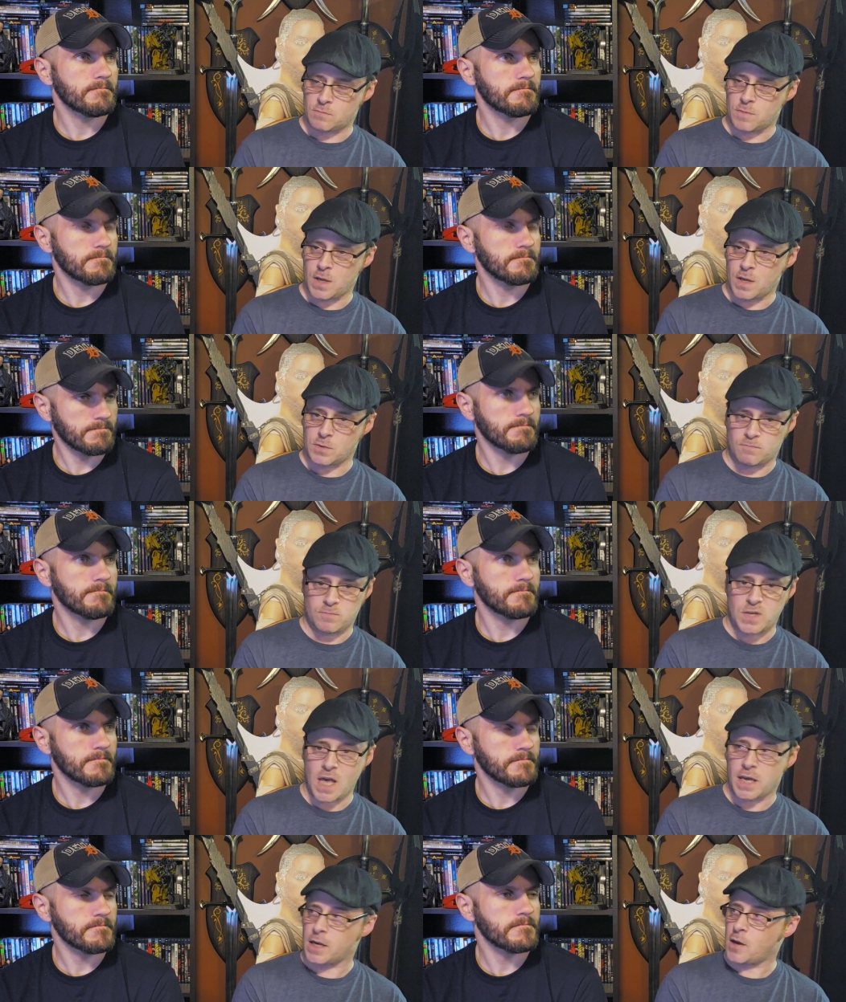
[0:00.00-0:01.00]
Speaker 1: he's
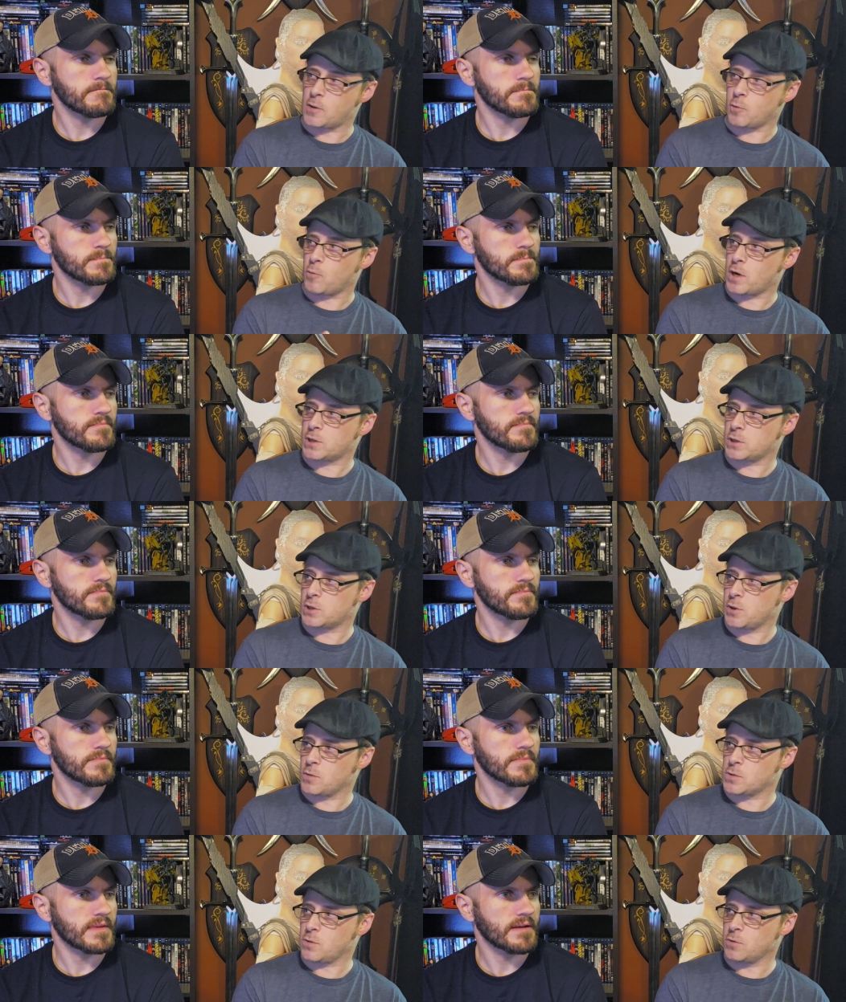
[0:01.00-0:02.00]
taking out the Russian
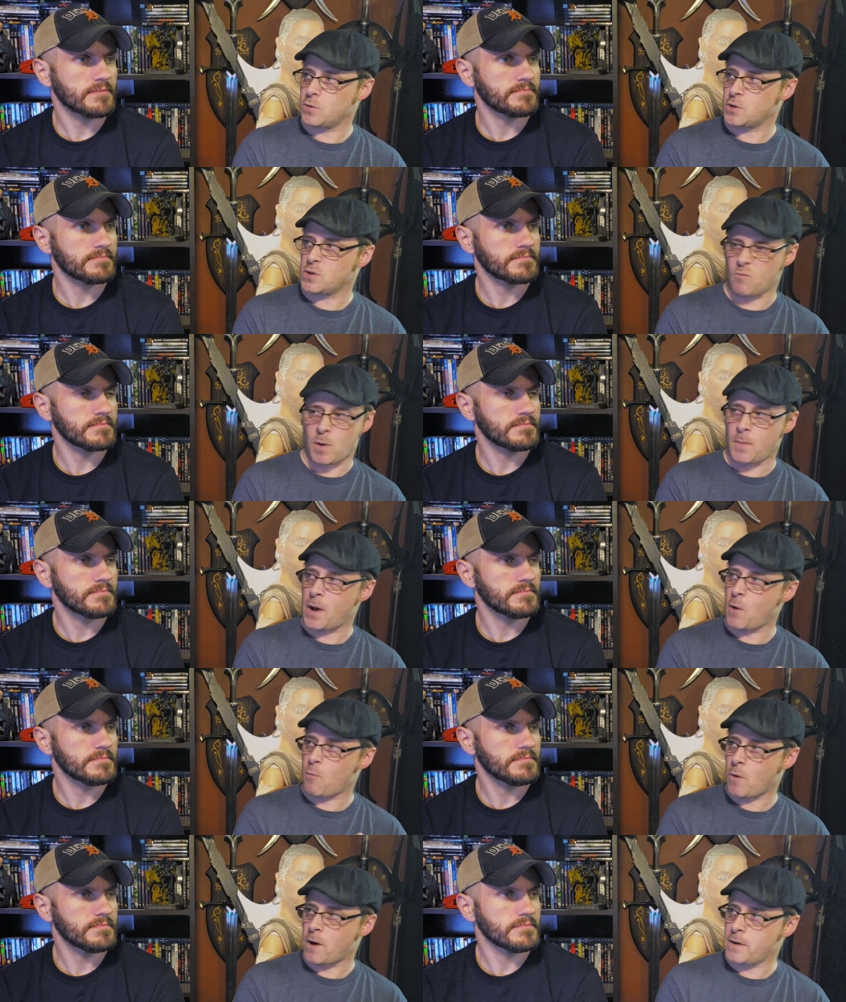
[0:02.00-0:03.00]
soldiers one by
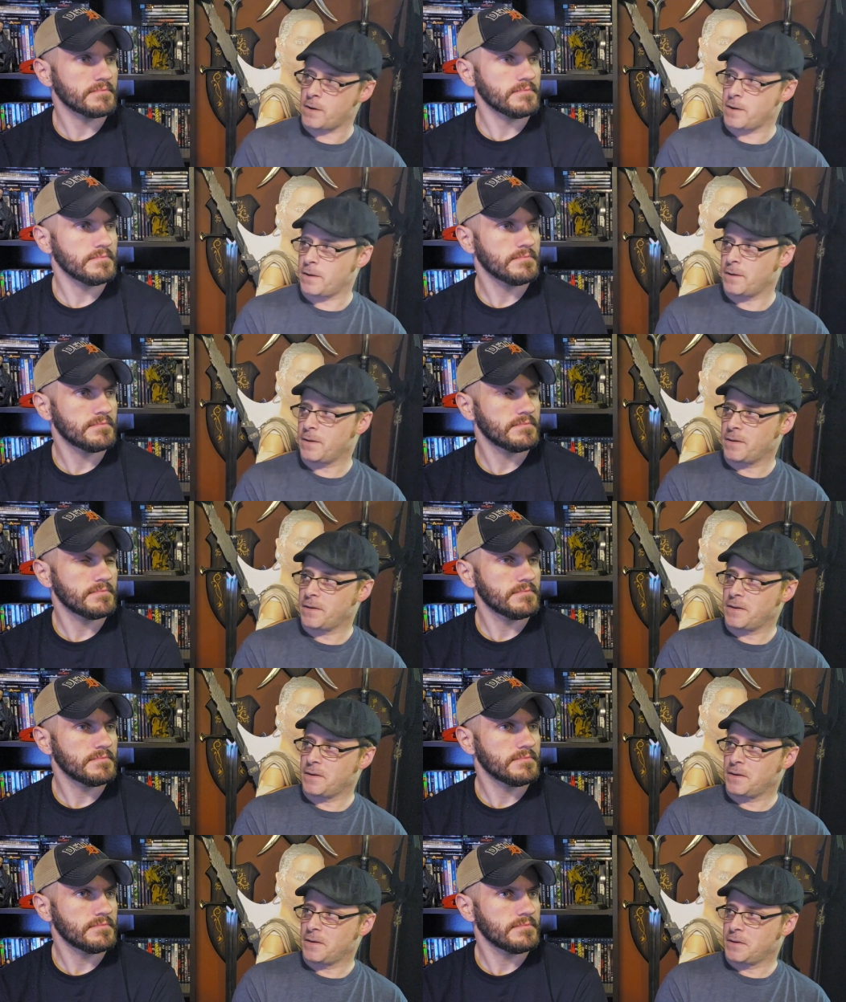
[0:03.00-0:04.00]
one.
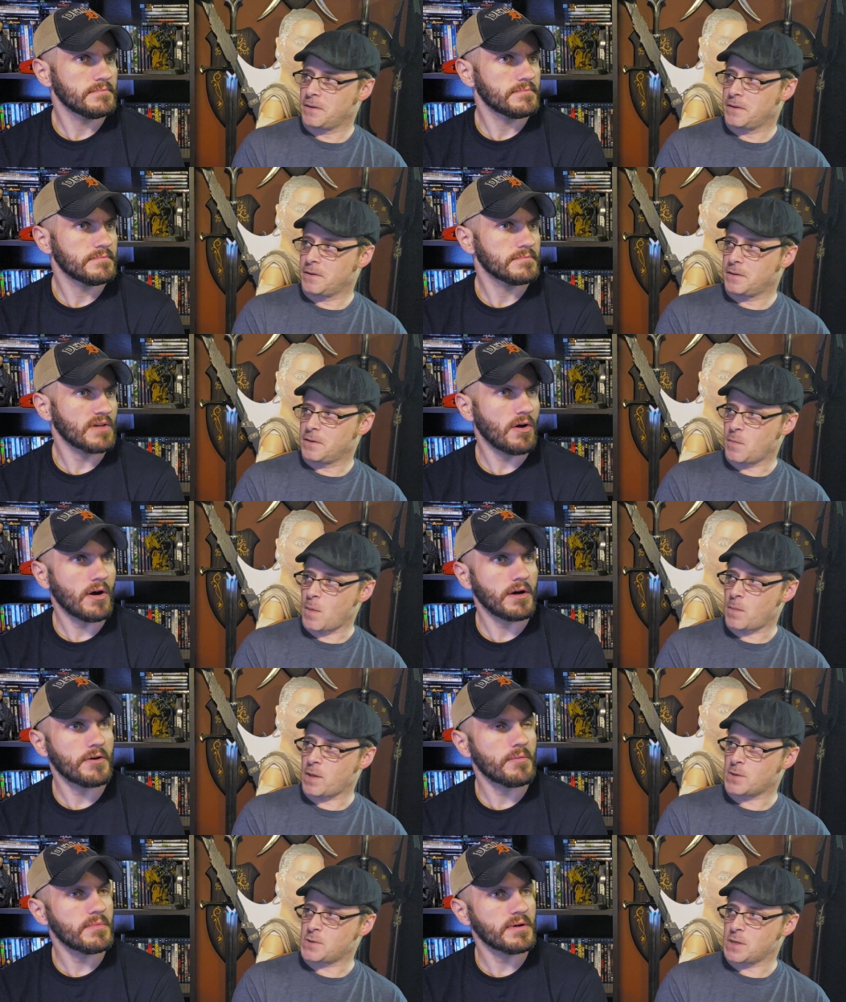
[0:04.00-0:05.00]

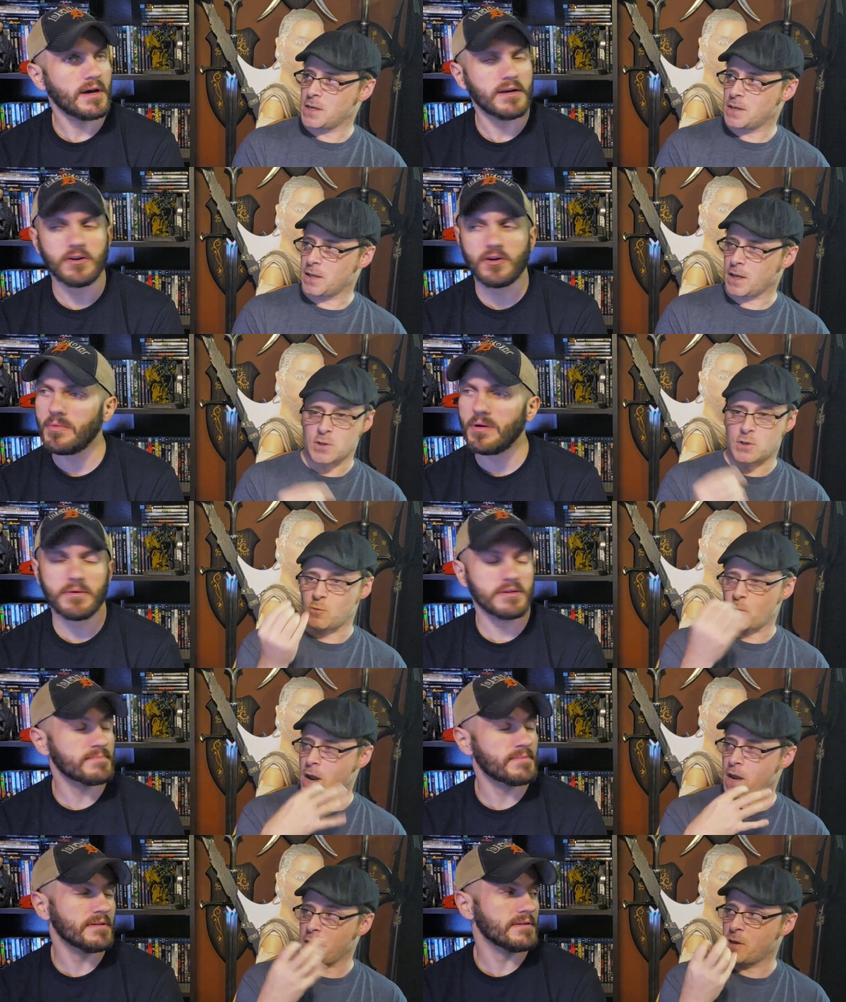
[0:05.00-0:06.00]
Remember that scene? Like it's
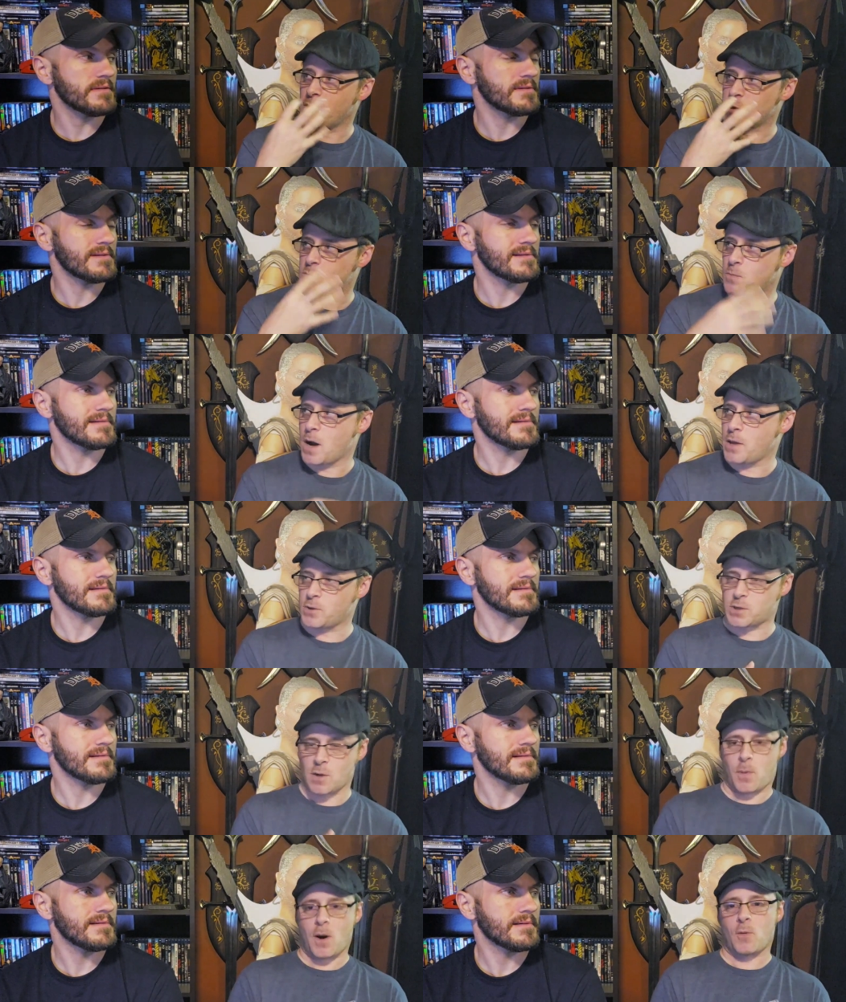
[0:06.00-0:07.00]
raining, there's mud, there's
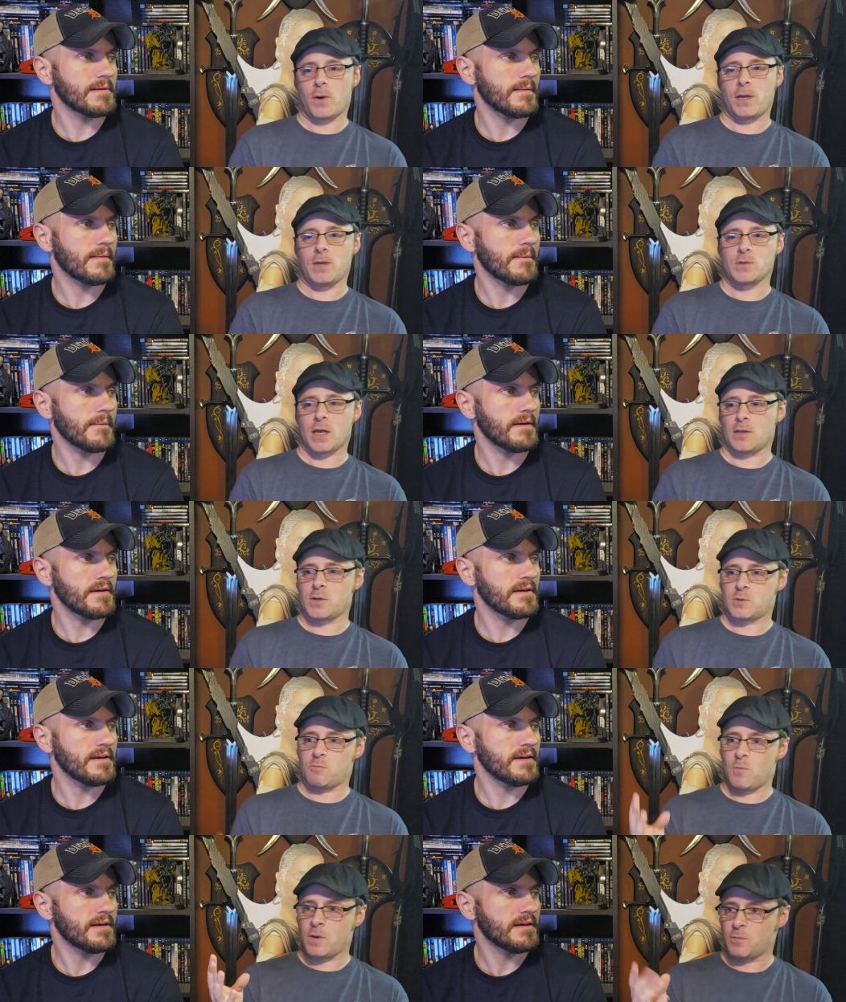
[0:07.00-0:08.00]
that part where he's like this
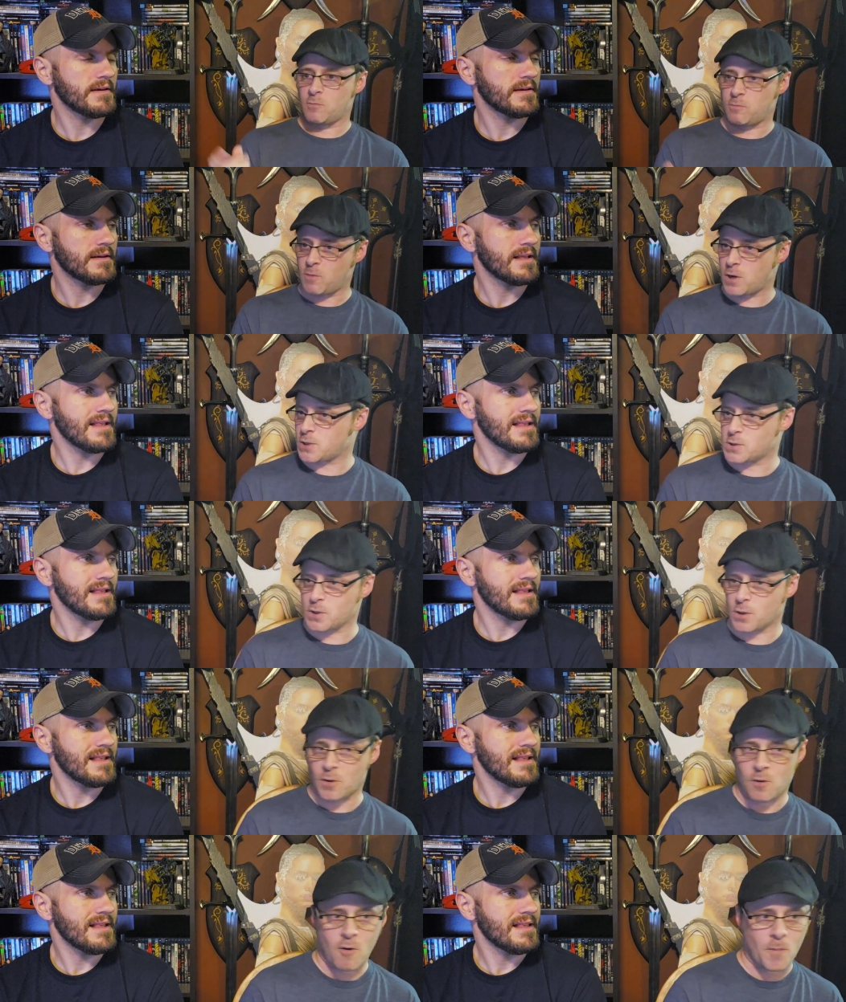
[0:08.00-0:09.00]
one Russian's
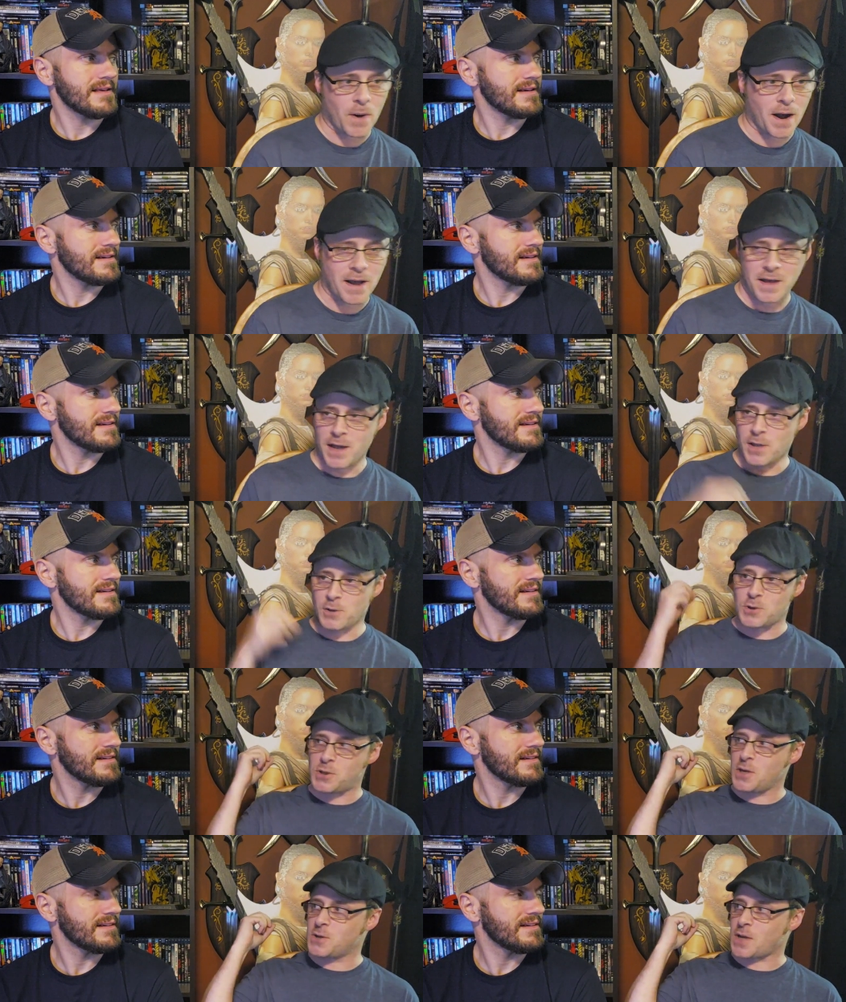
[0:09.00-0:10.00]
going by, and you
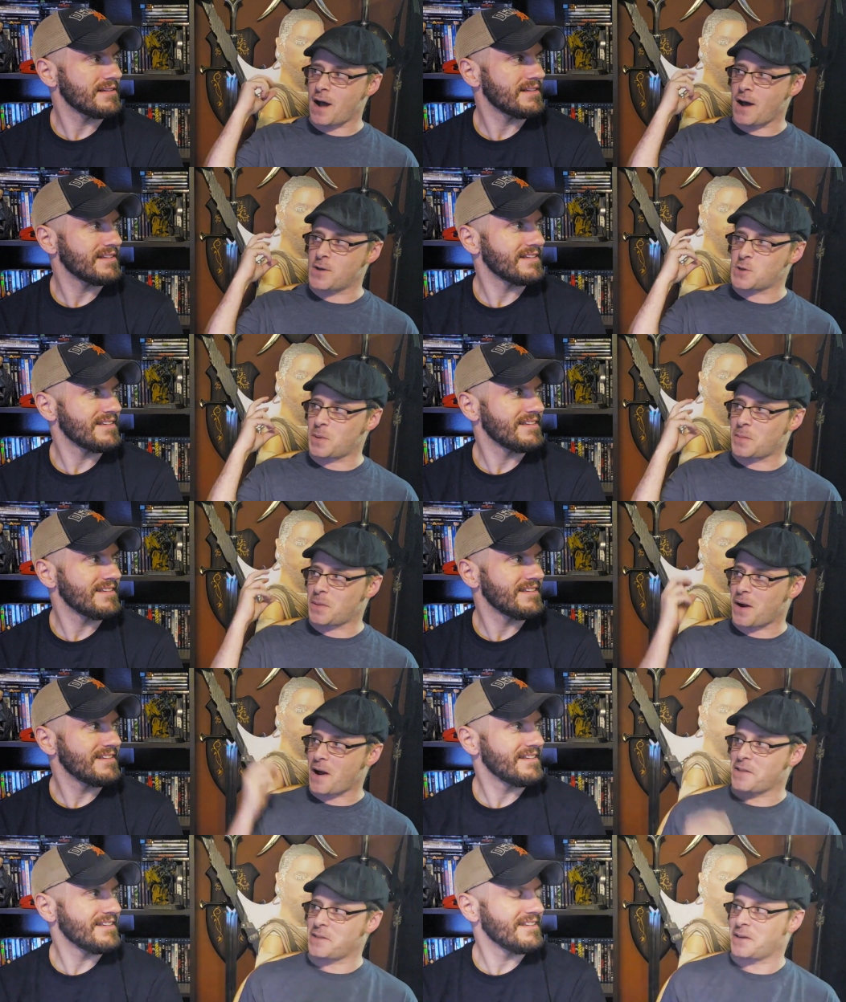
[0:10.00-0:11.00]
see his eyes open up behind the